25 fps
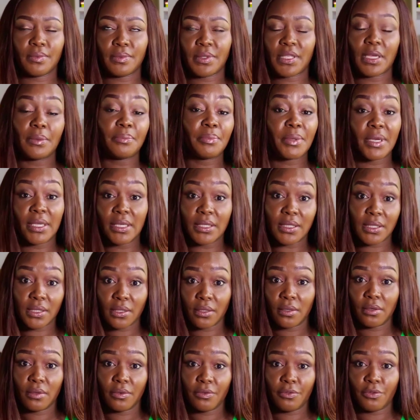
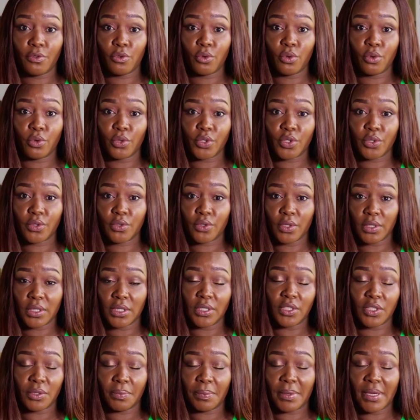templates for
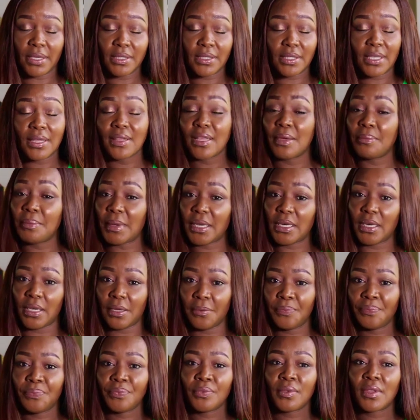strategic plans, and there are
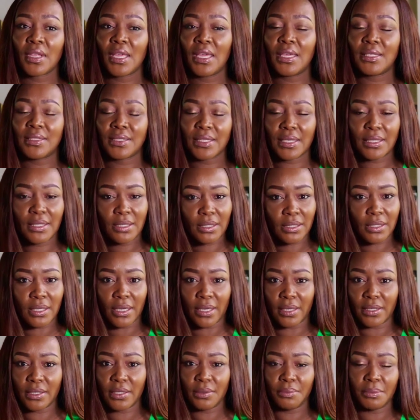many. And just
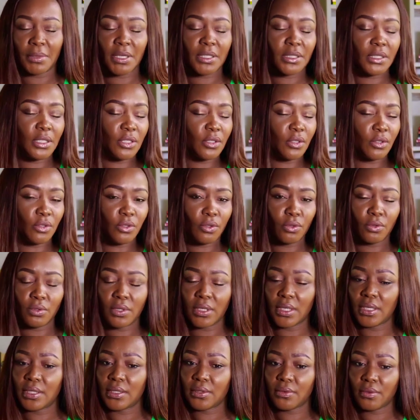start. It might take you 2
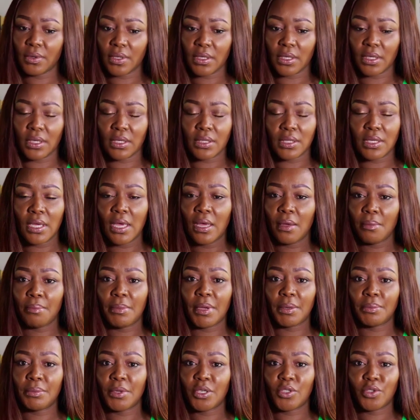days, 3 days,
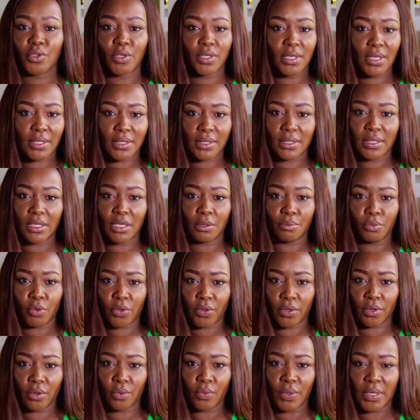but make sure it doesn't take
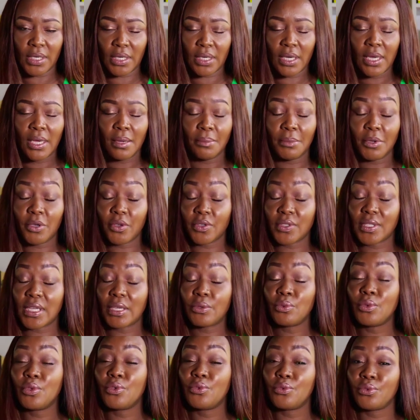more than a week, because
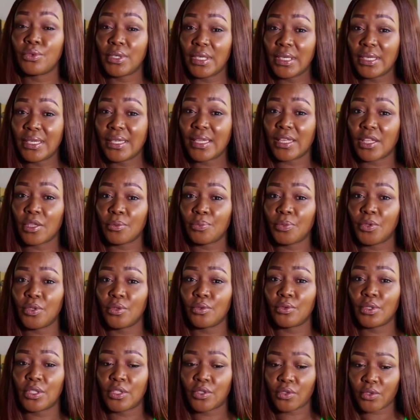that will really help
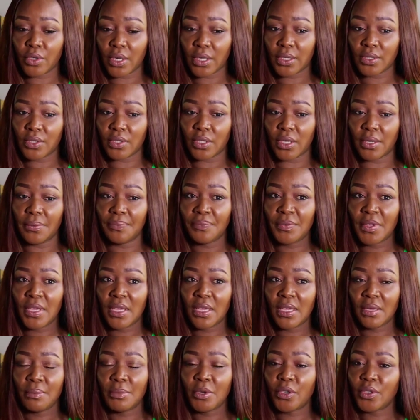you restructure.
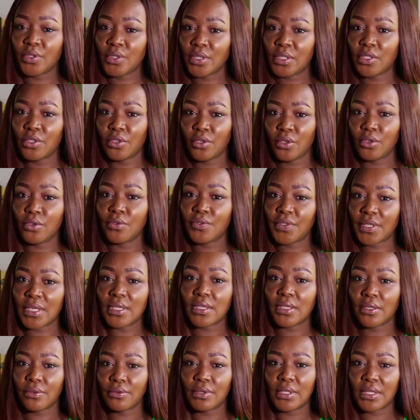Because, you've
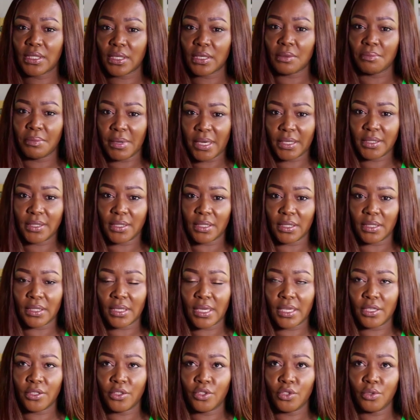set the reset button
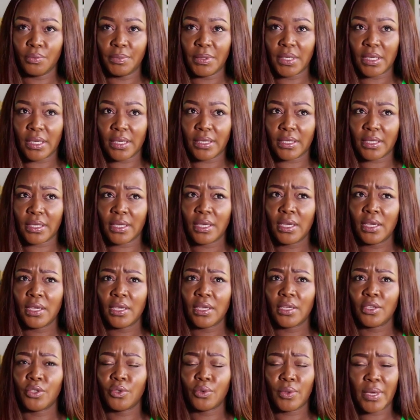and you'll be like,
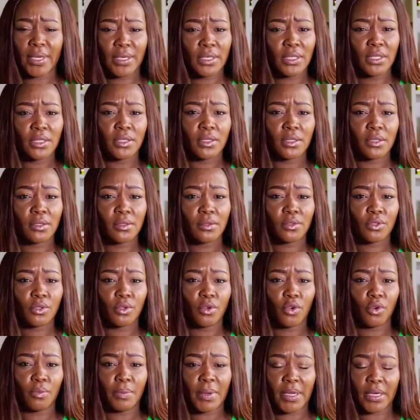do I need
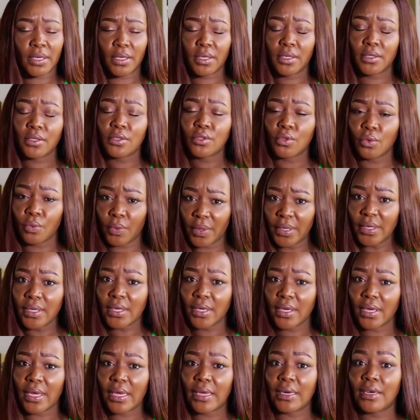to go back to
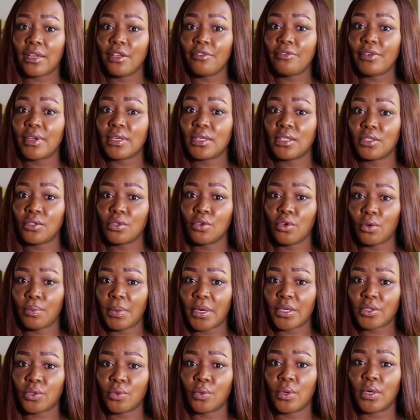work? And if I need to go
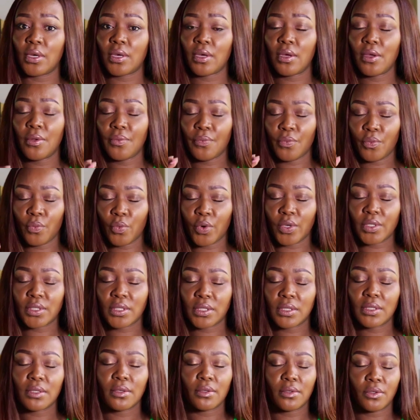back to work,
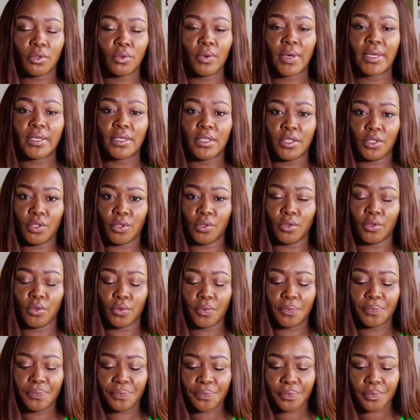what do I need to
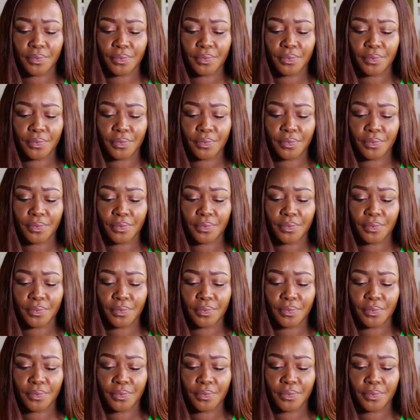do?